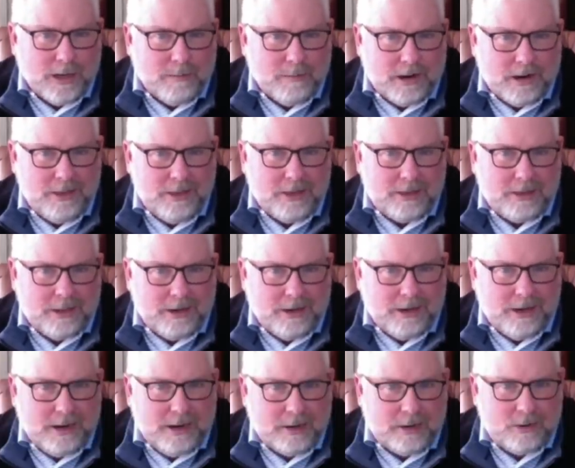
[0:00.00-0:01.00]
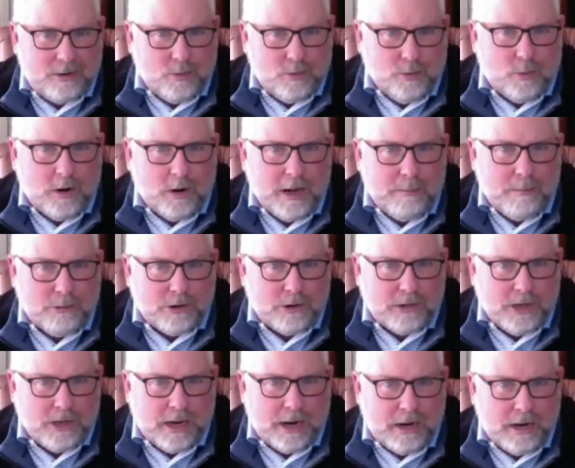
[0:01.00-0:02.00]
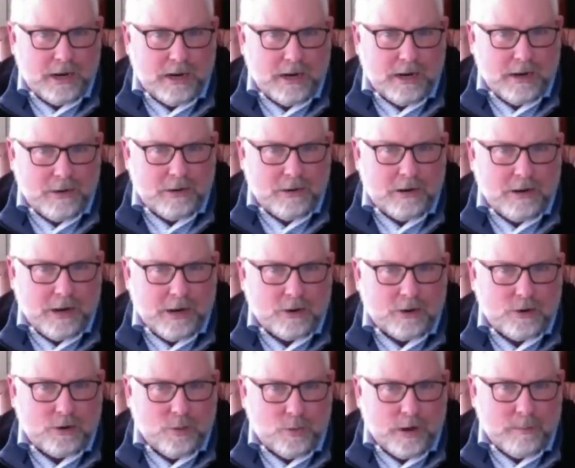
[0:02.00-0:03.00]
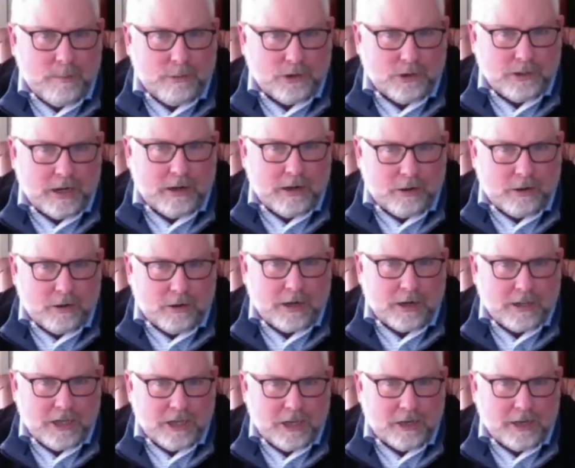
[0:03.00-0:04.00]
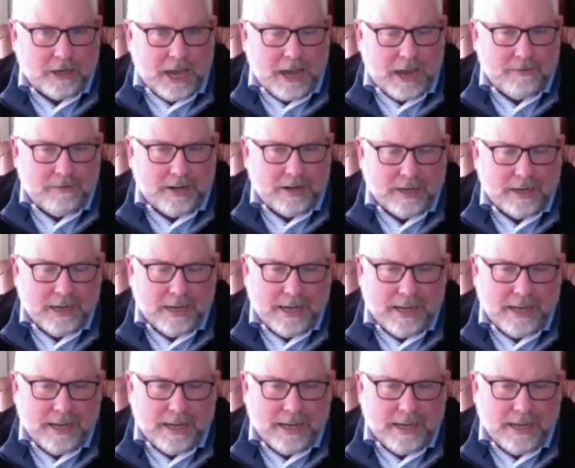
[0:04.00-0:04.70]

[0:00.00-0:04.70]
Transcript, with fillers: I mean, I think they're getting a 20%, darn near a 20% earnings yield out of it.